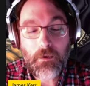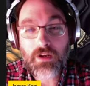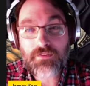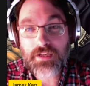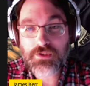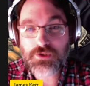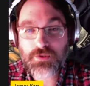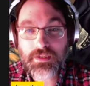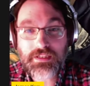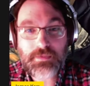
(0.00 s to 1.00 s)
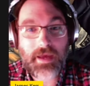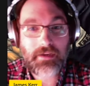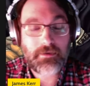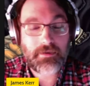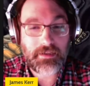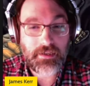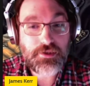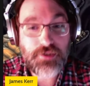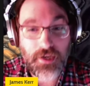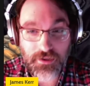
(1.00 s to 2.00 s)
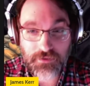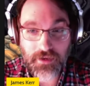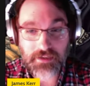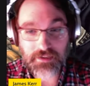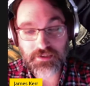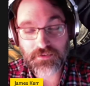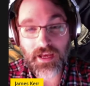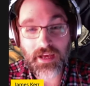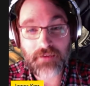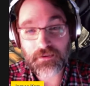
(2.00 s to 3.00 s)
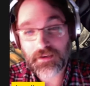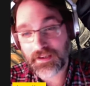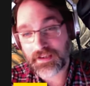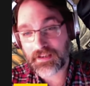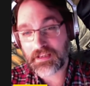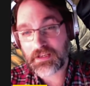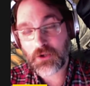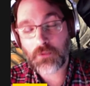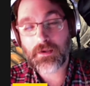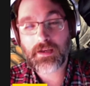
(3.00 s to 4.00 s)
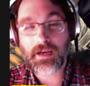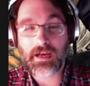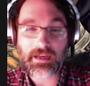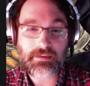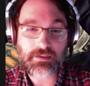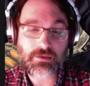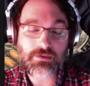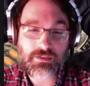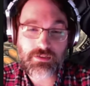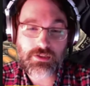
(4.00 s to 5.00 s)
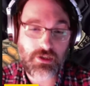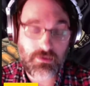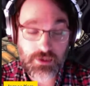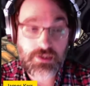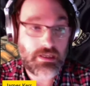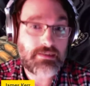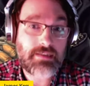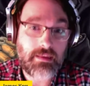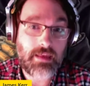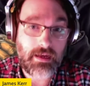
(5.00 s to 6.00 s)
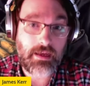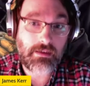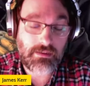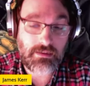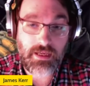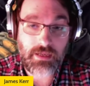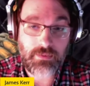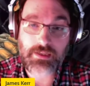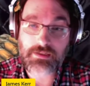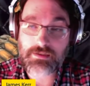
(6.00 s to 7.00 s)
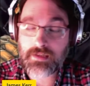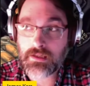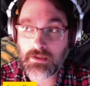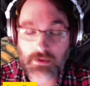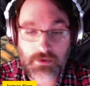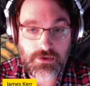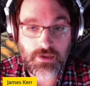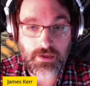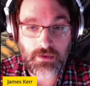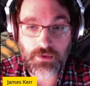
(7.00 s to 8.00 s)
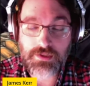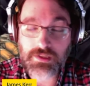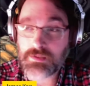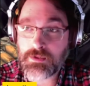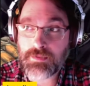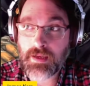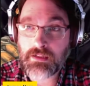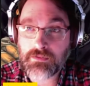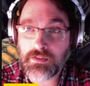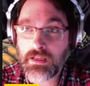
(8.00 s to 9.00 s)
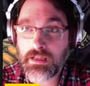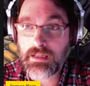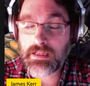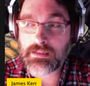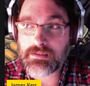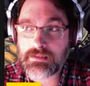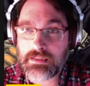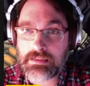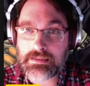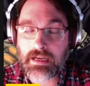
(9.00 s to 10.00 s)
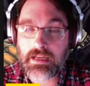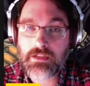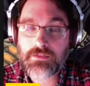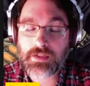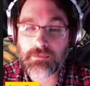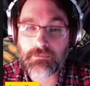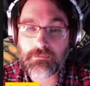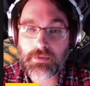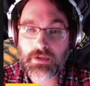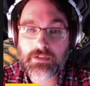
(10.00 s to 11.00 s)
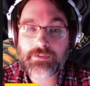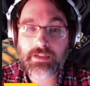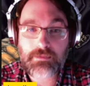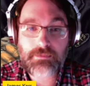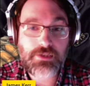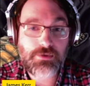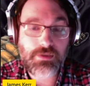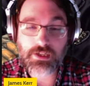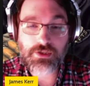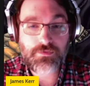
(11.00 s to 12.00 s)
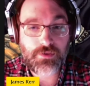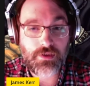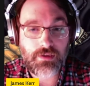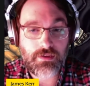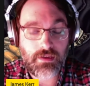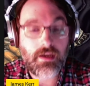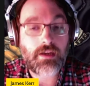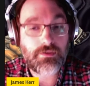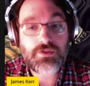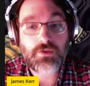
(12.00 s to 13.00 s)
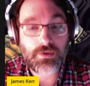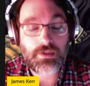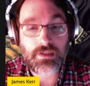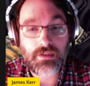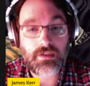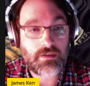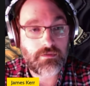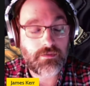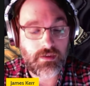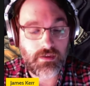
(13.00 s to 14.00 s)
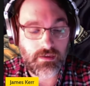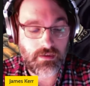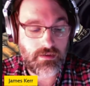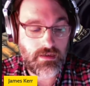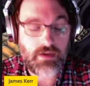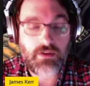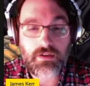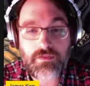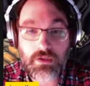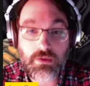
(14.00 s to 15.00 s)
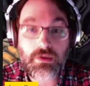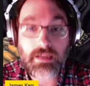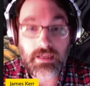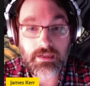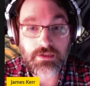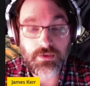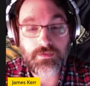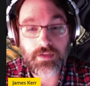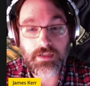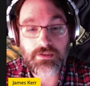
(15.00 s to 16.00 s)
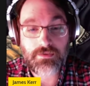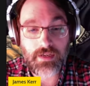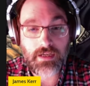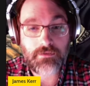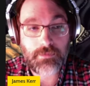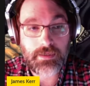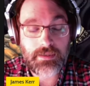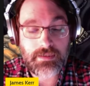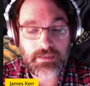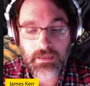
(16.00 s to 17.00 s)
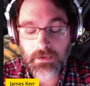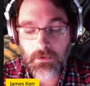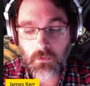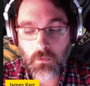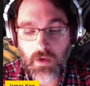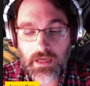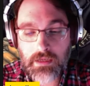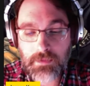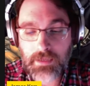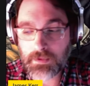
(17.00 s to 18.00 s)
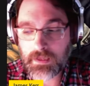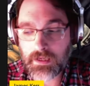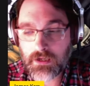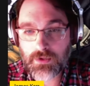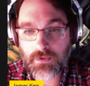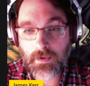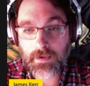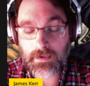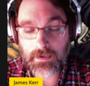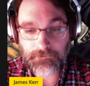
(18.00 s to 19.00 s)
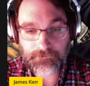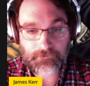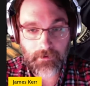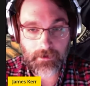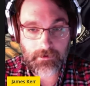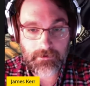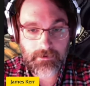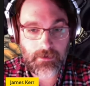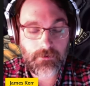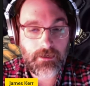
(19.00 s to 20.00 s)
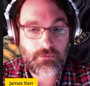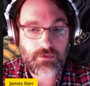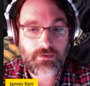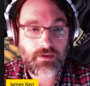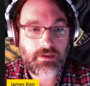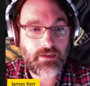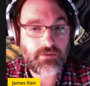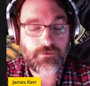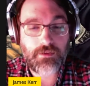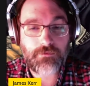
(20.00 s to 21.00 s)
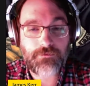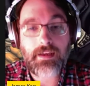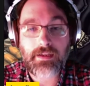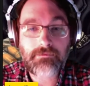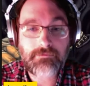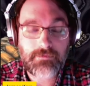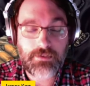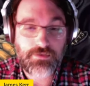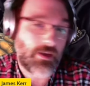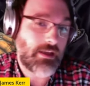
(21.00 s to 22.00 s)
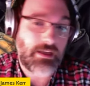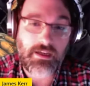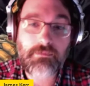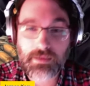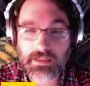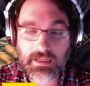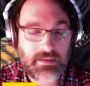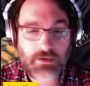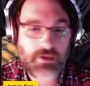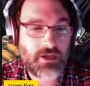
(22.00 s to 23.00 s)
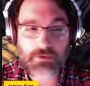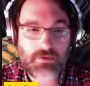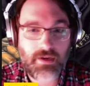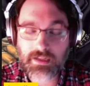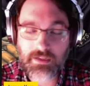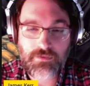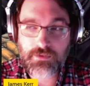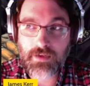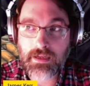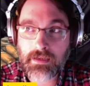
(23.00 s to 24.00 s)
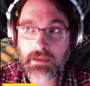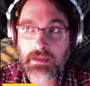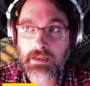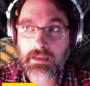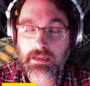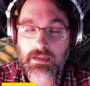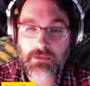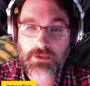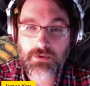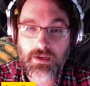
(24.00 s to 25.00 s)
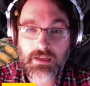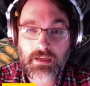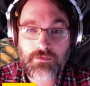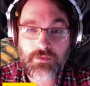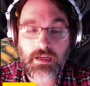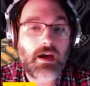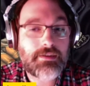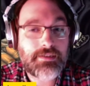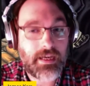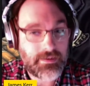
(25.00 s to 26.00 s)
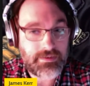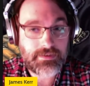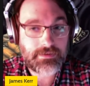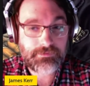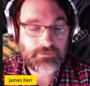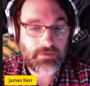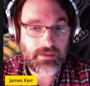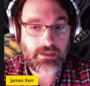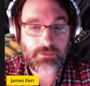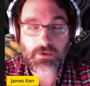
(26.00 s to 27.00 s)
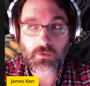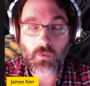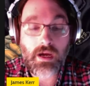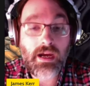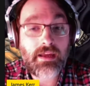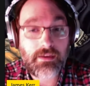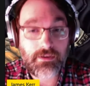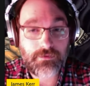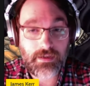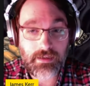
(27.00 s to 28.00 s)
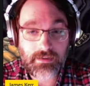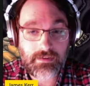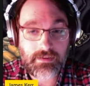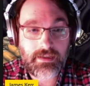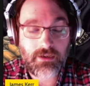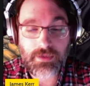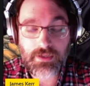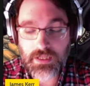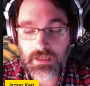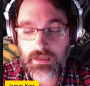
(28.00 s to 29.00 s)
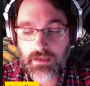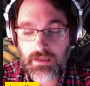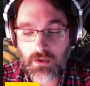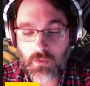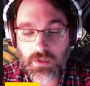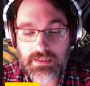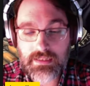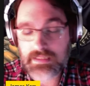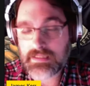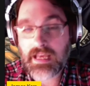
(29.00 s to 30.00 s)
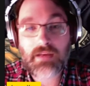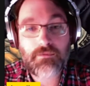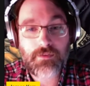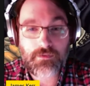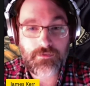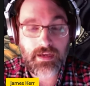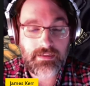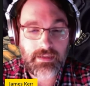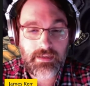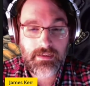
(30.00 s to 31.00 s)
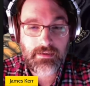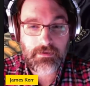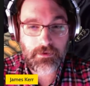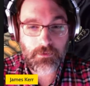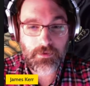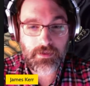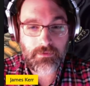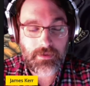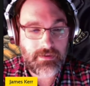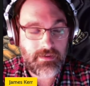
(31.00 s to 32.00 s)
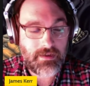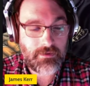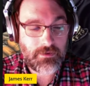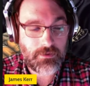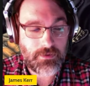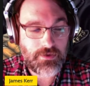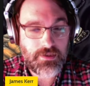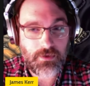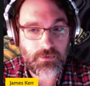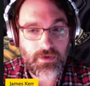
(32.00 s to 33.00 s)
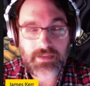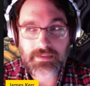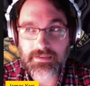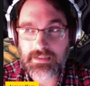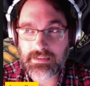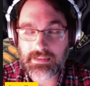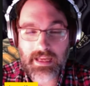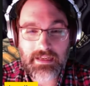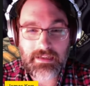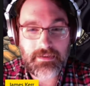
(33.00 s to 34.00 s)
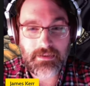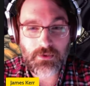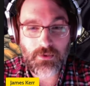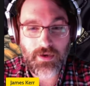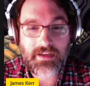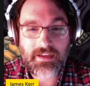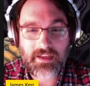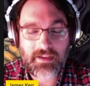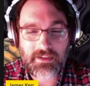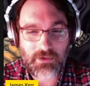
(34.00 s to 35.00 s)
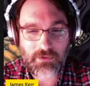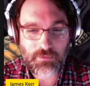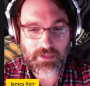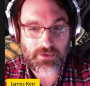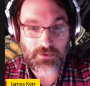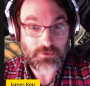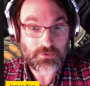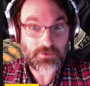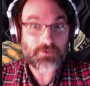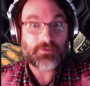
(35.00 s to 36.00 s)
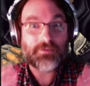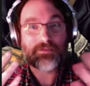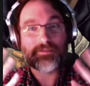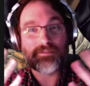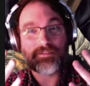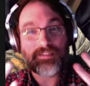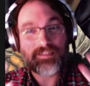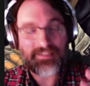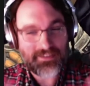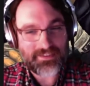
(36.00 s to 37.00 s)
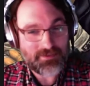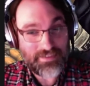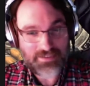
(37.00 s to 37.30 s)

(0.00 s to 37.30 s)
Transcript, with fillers: Well, if I can string this back to the Kickstarter fight to survive, uh, Cobra Kai, the new TV show, which does take that angle in many ways, taking on Johnny Lawrence's perspective, is is kind of a perfect petri dish for the the kind of stories and kind of uh, narrative that you can get into in fight to survive. Because why do people care about Karate Kid? uh, they don't care about Karate Kid for the fighting. There's fighting in it, but like they don't care about Karate Kid for the fighting. They care about Karate Kid for the context. They care about why they're fighting. They care about uh, what's the setup for the fight. You know, when when Daniel Larusso raises his leg into the crane kick, you know, everybody goes, "Oh, this is you know this is a